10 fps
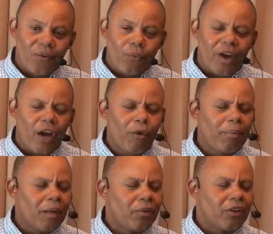where I will
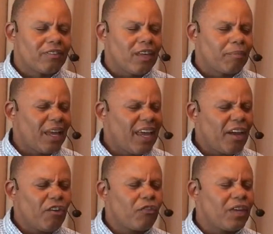be able to accept
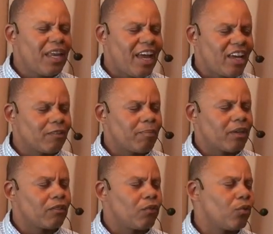every
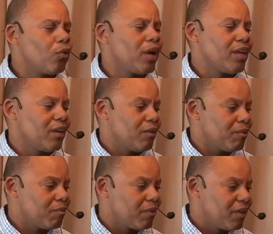aspect of who I
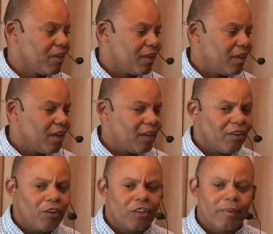am. And
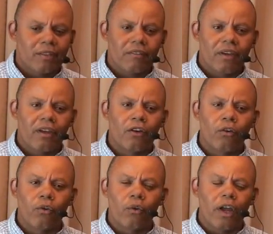every aspect of
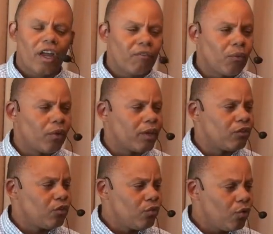who
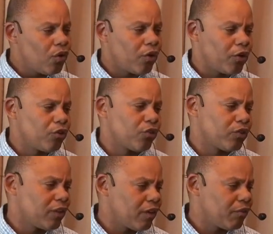everyone you are
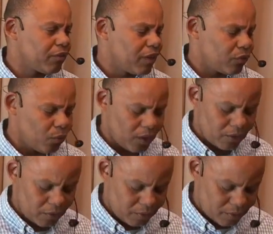yourselves as
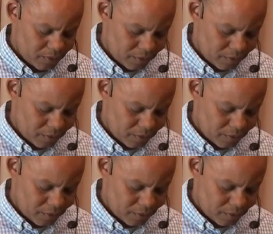well.